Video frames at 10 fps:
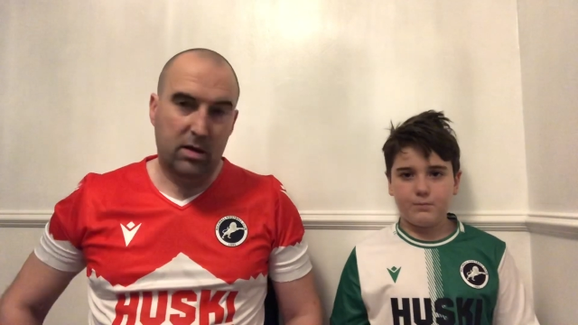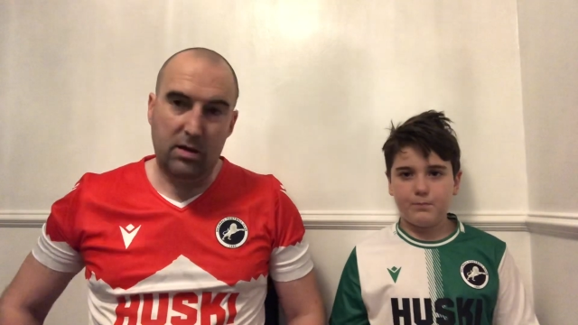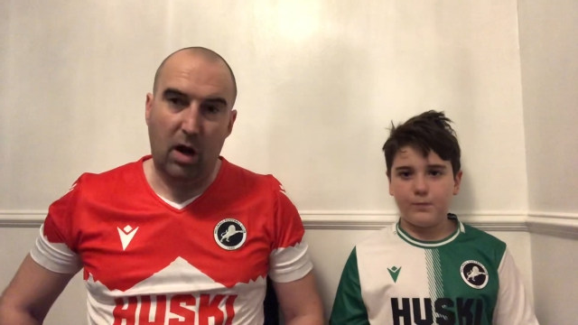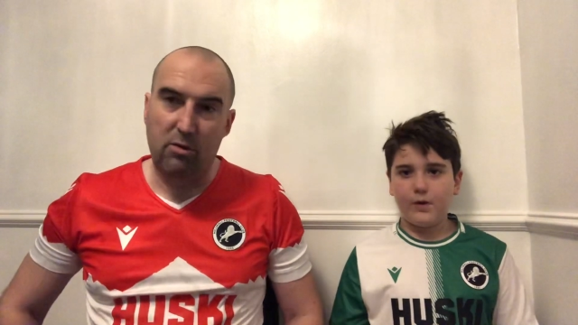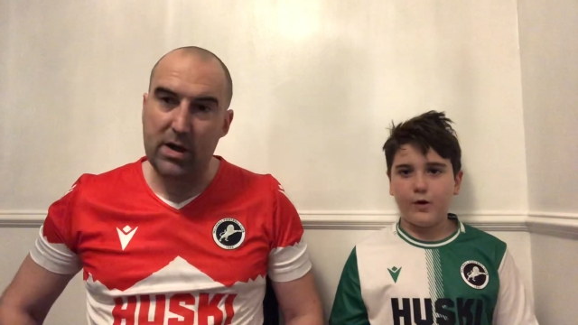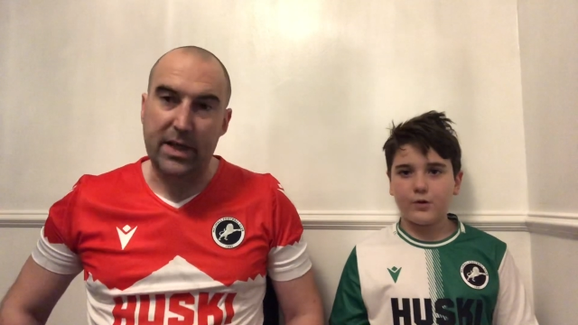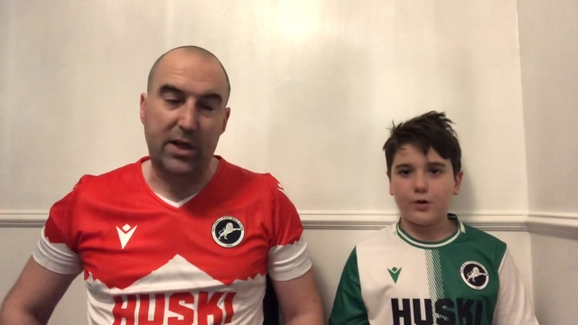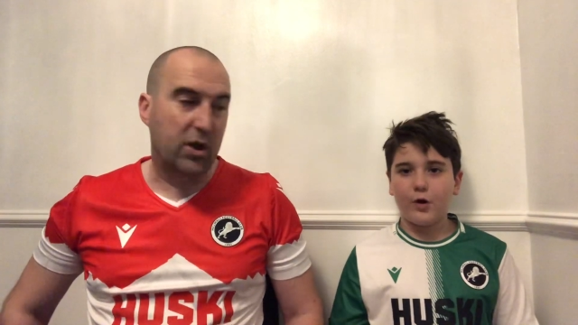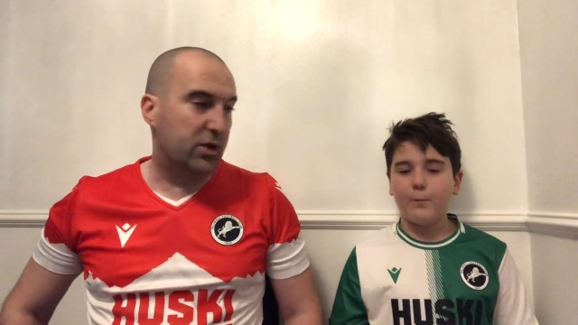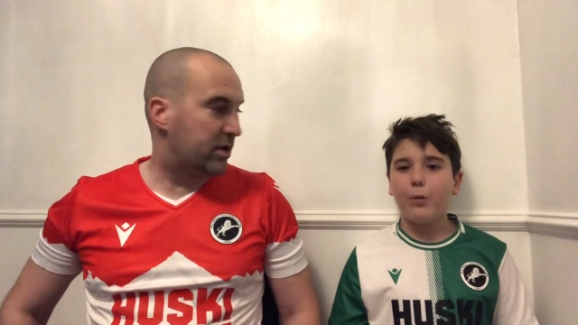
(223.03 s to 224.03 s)
Speaker 1: are really on,
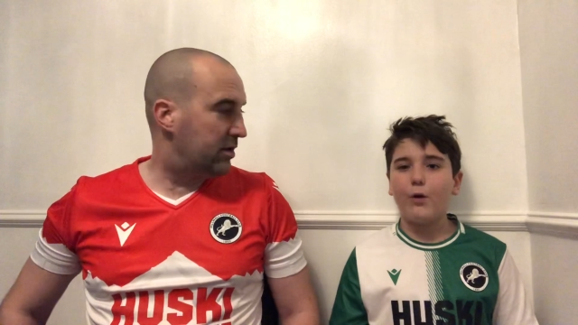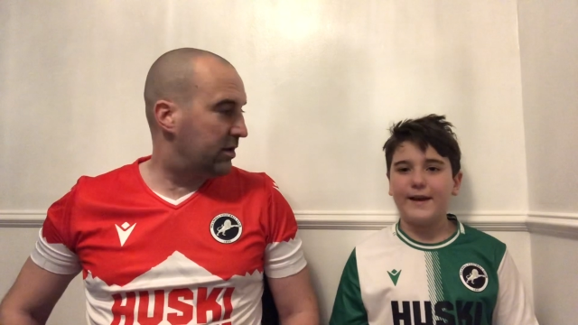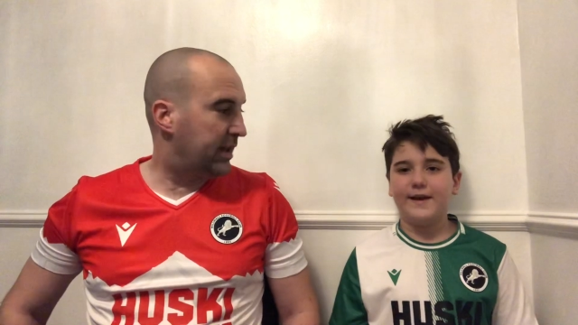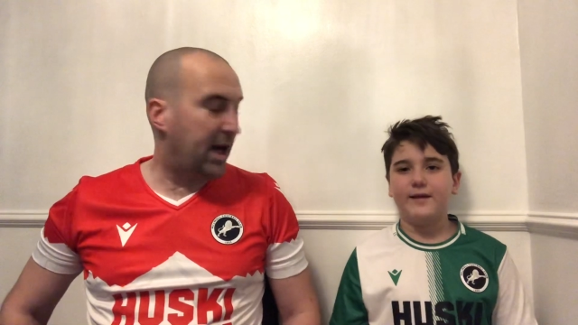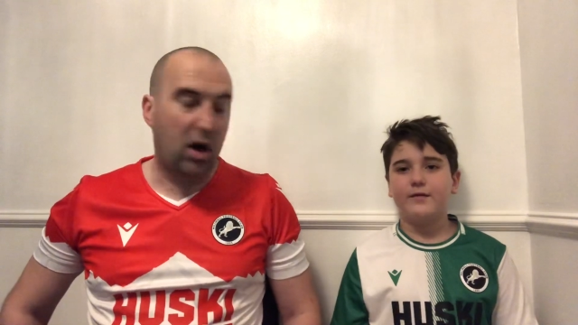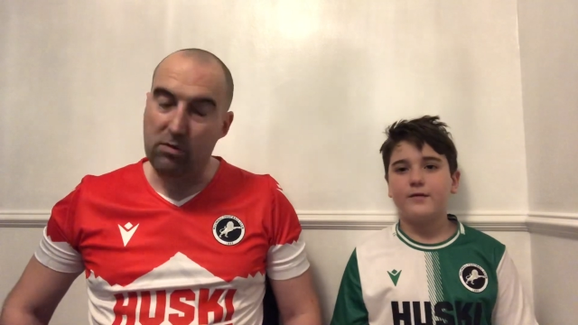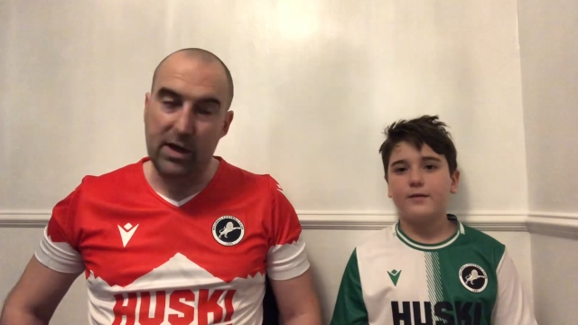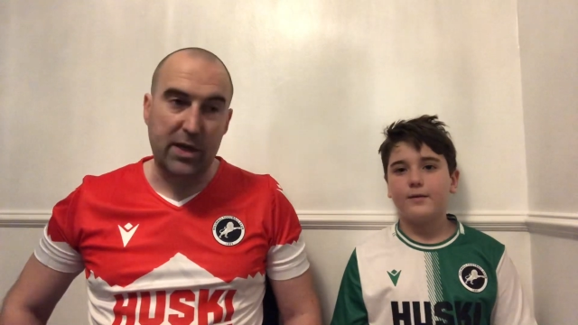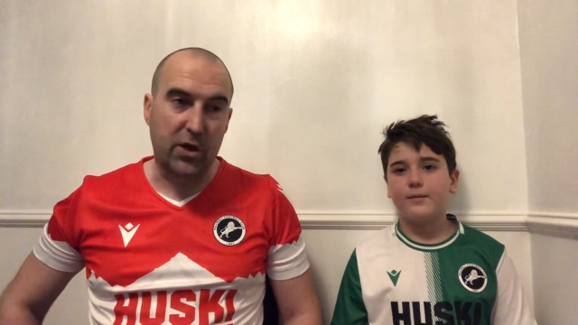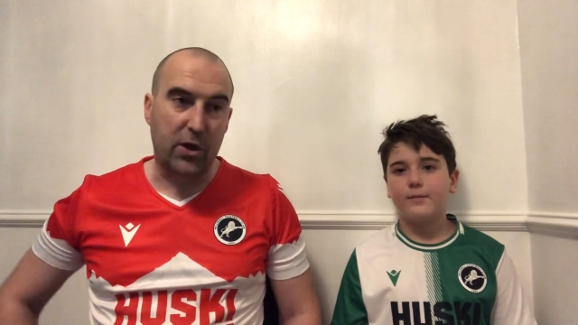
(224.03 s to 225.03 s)
good. On they are
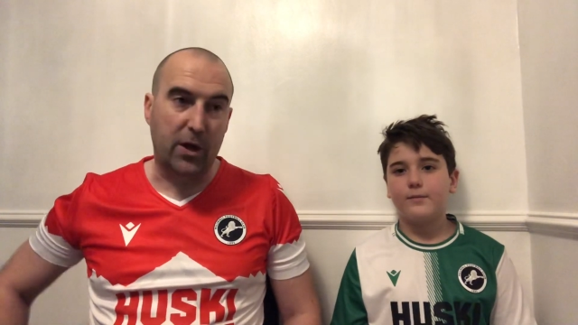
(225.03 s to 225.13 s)
really good.